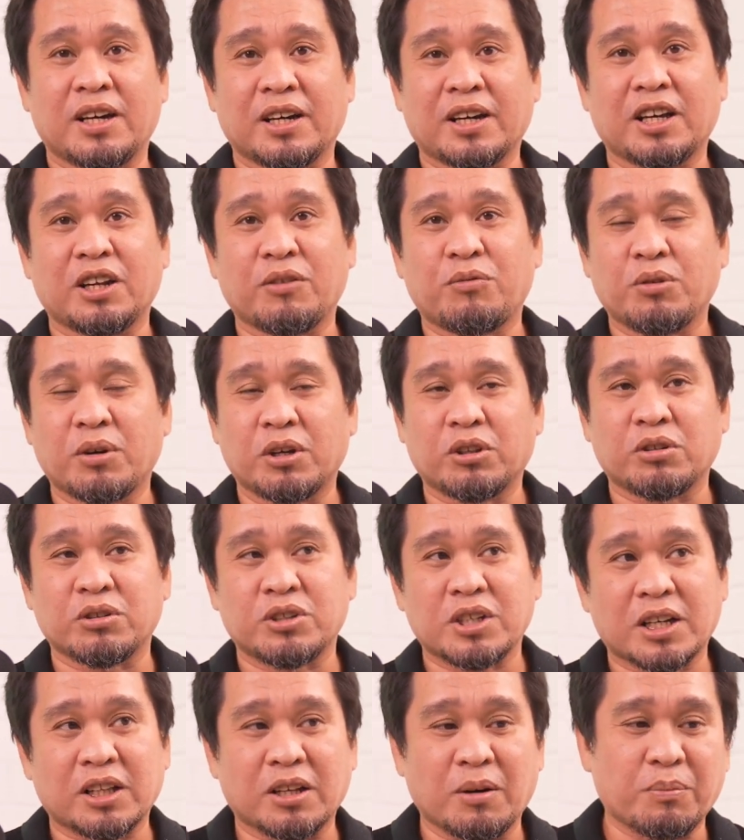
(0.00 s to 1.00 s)
Again, if you want to
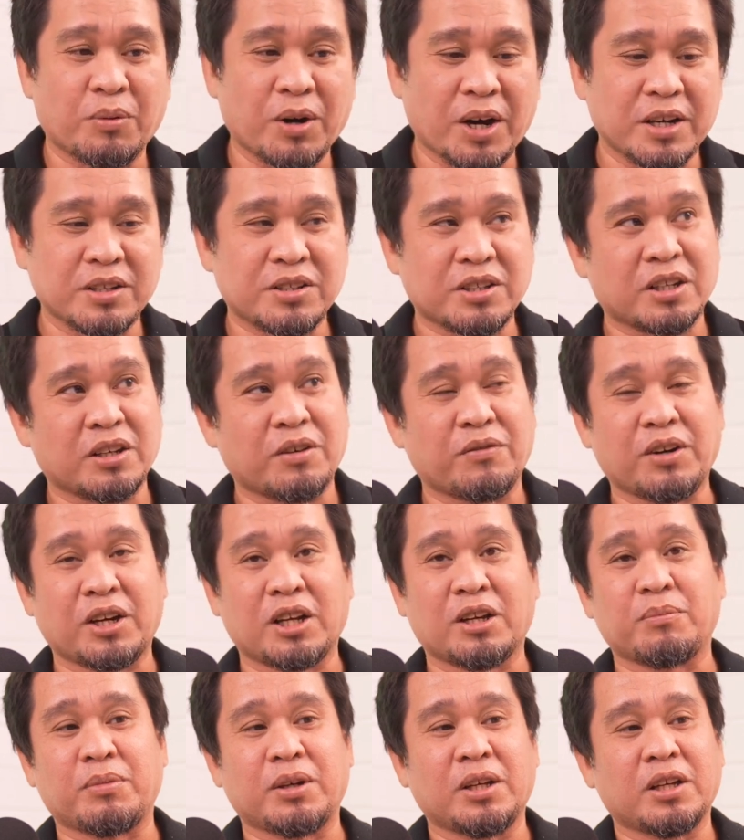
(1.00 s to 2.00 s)
check the price and
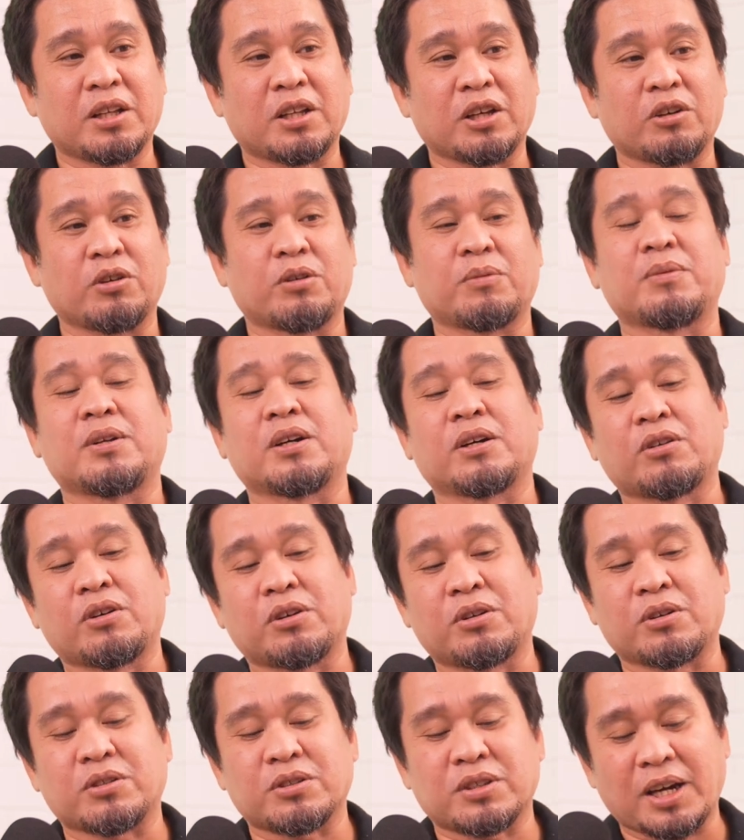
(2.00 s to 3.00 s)
availability of the
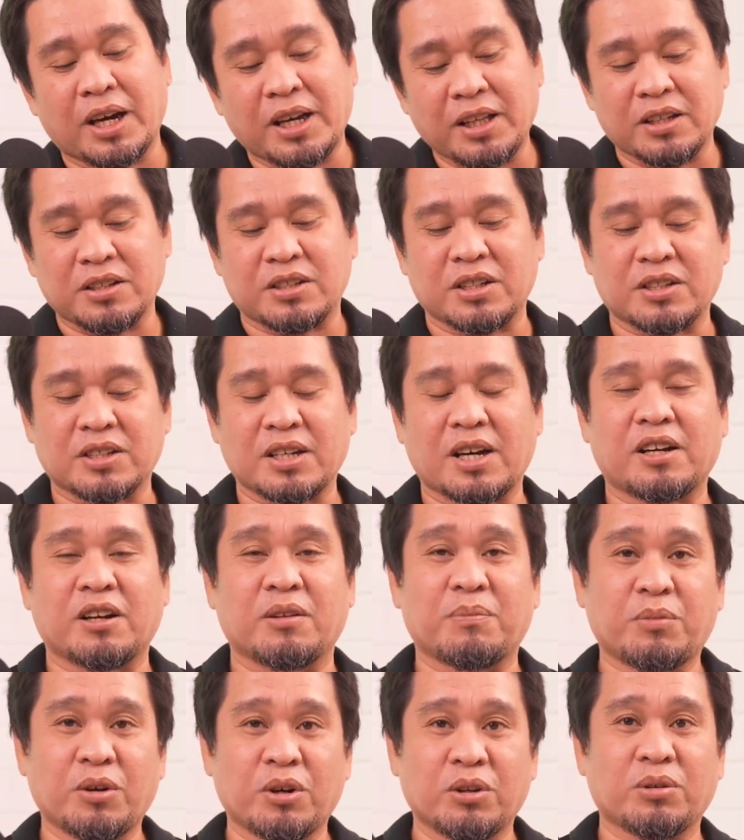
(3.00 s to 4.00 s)
Godox
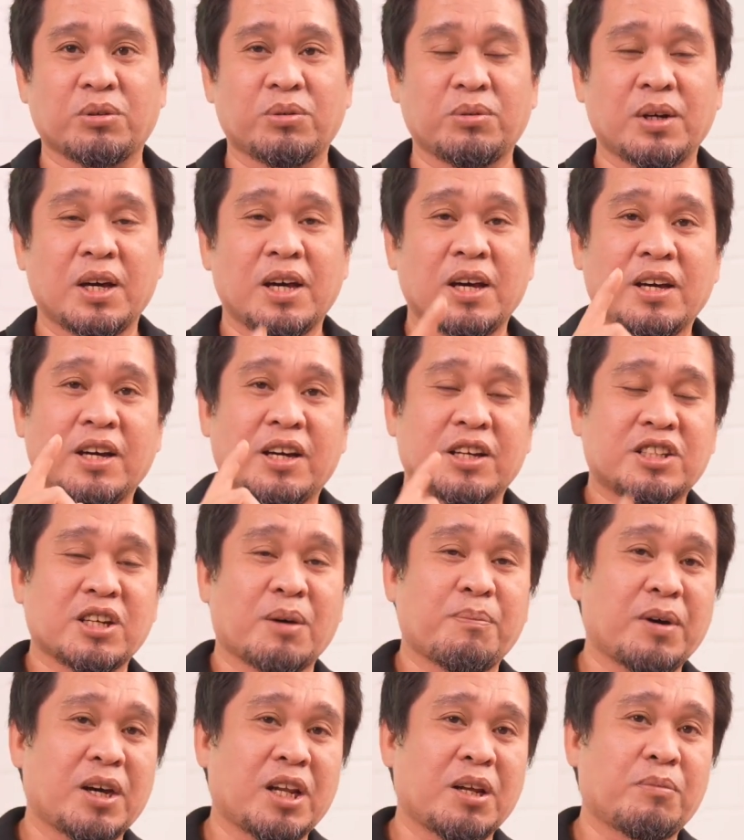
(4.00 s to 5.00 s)
AD600 Pro II, it's
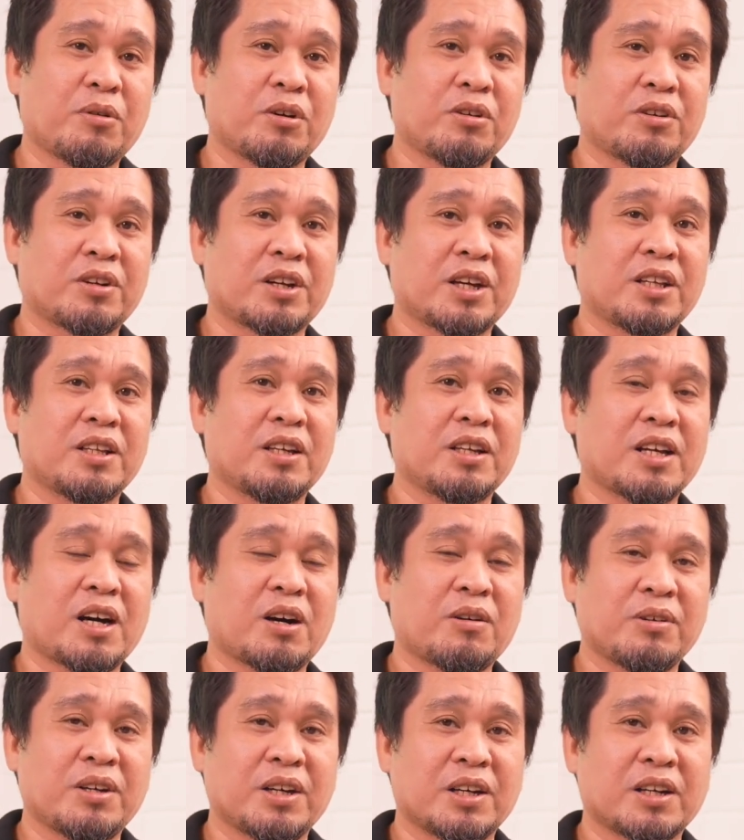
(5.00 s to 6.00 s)
available already
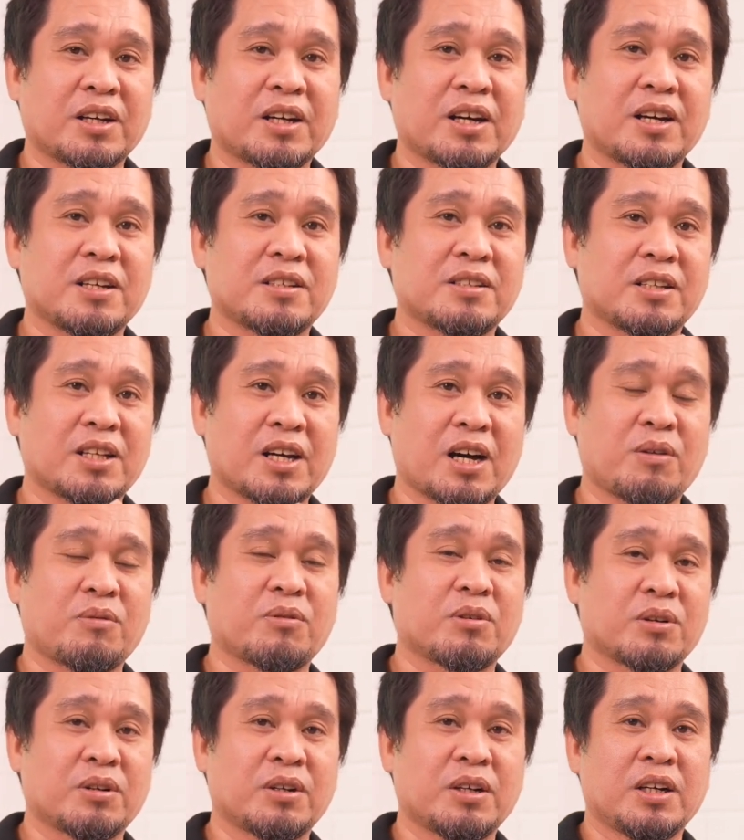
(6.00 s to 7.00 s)
now here guys in
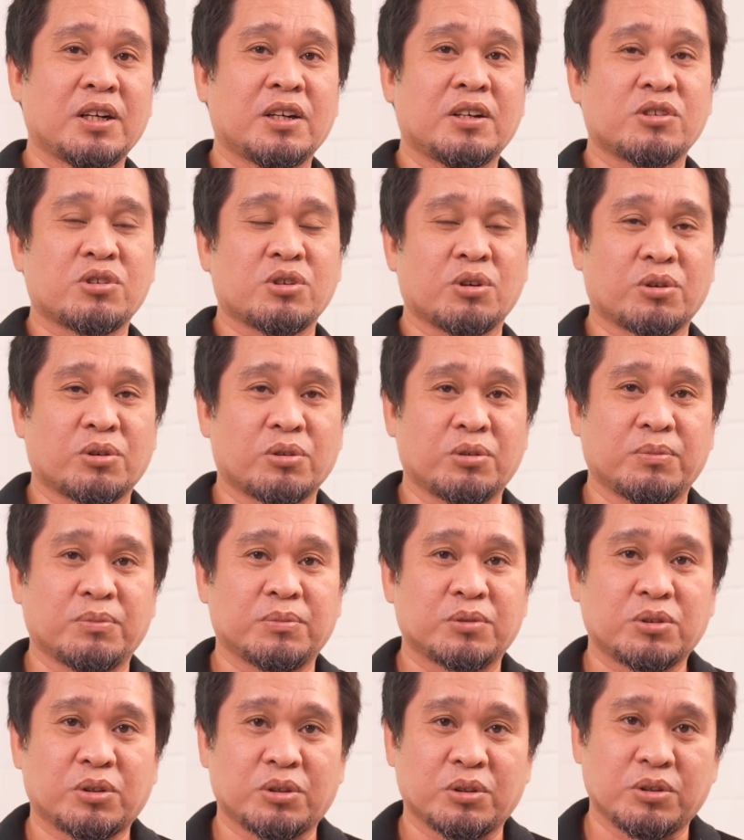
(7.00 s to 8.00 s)
our showroom.
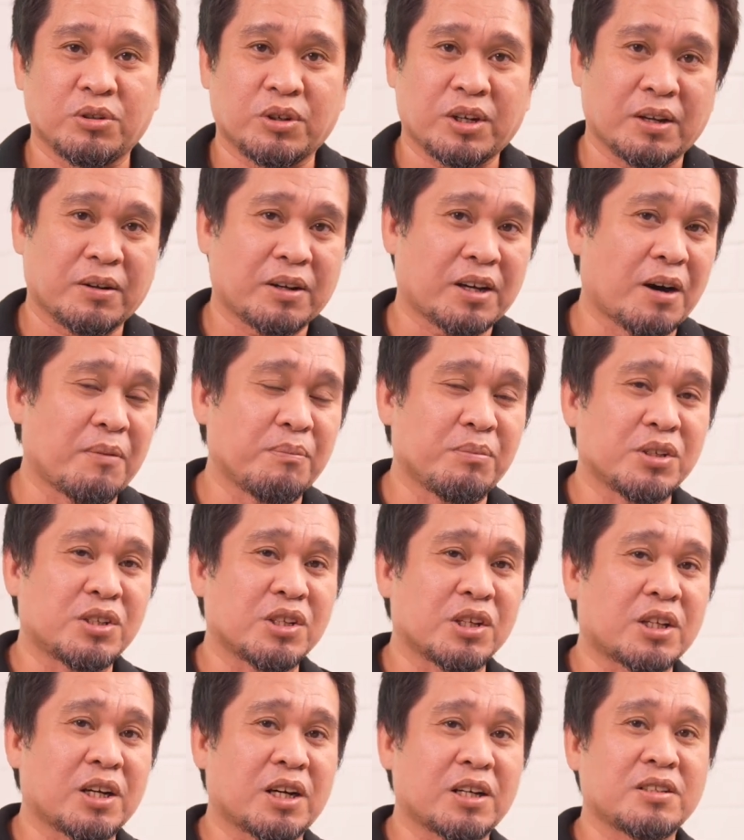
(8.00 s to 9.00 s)
So you can come
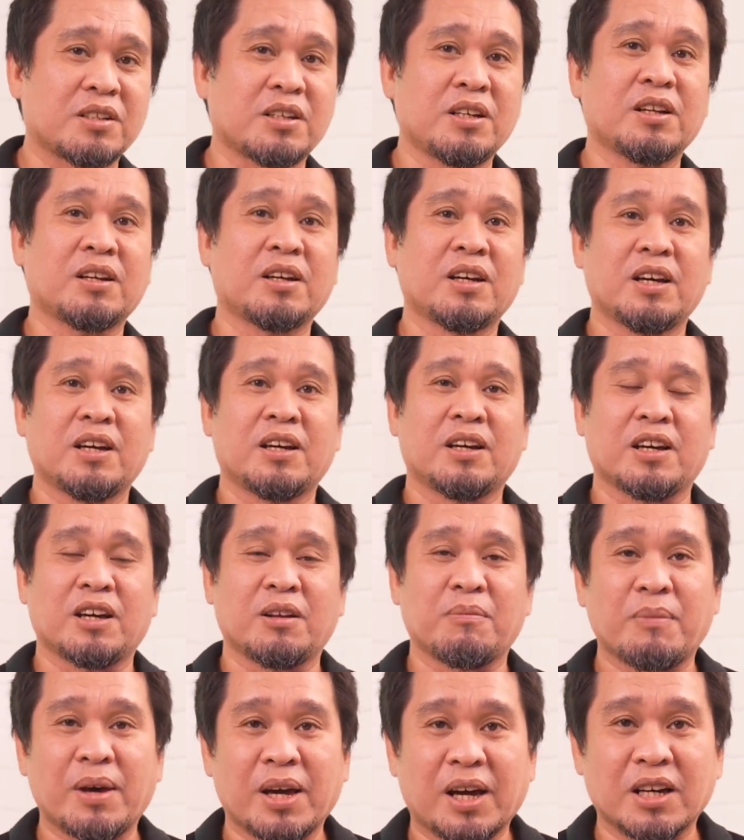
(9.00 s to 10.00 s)
visit us here
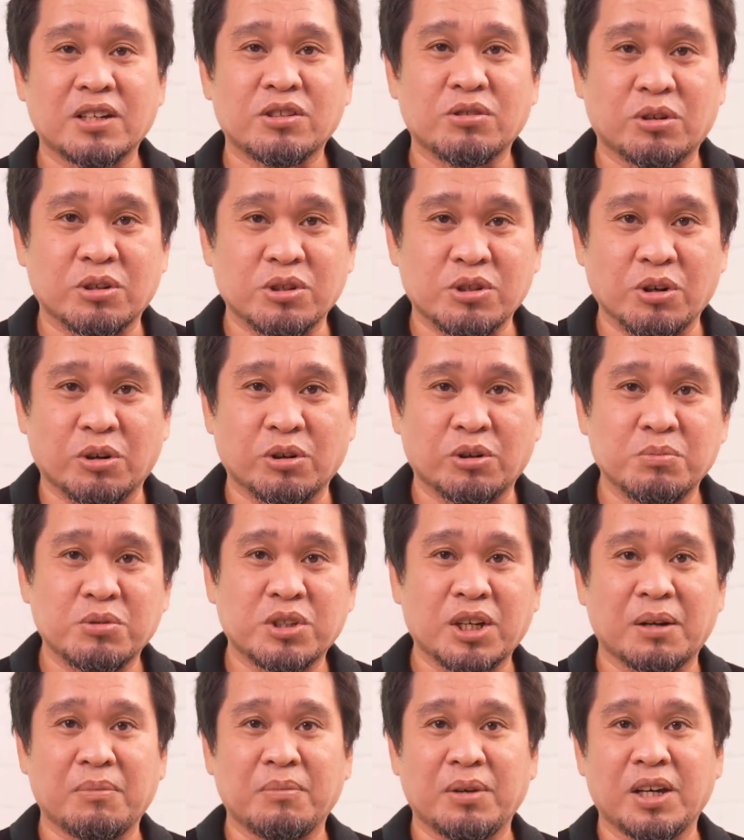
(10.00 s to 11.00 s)
in Megastore Showroom,
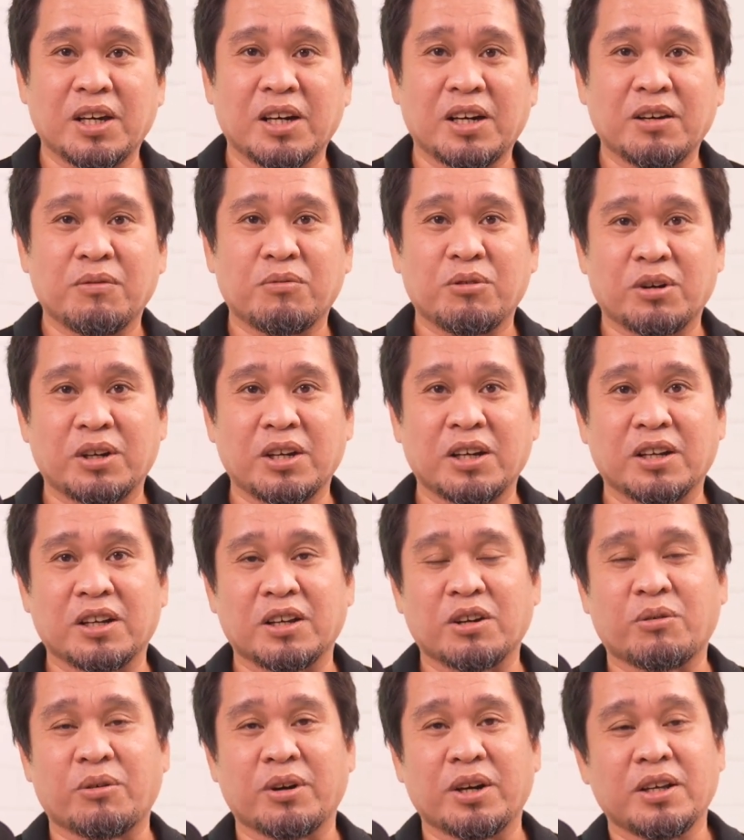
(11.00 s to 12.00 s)
Salmiya, if you're here
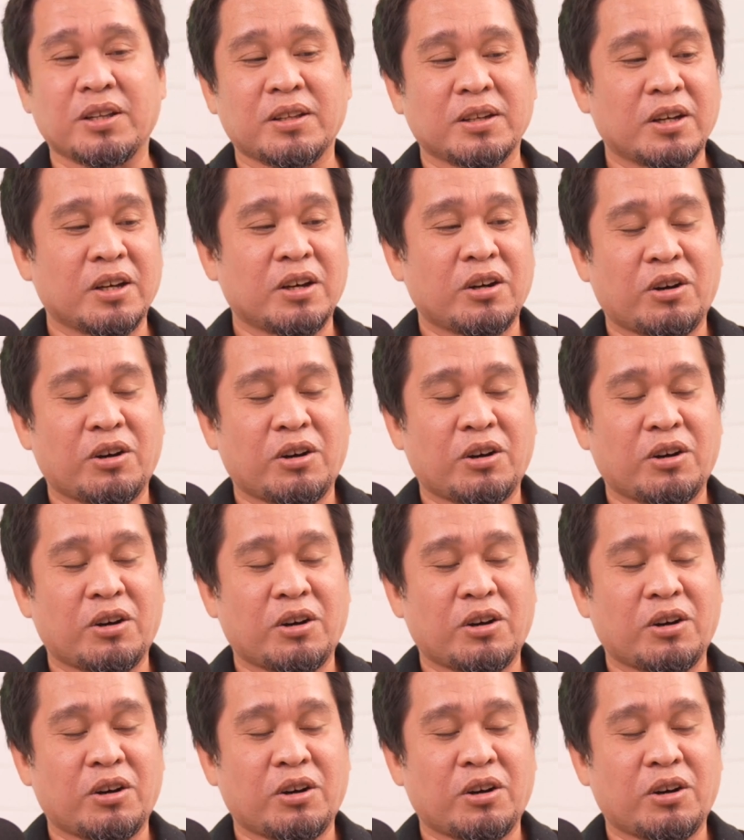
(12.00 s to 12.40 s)
in Kuwait.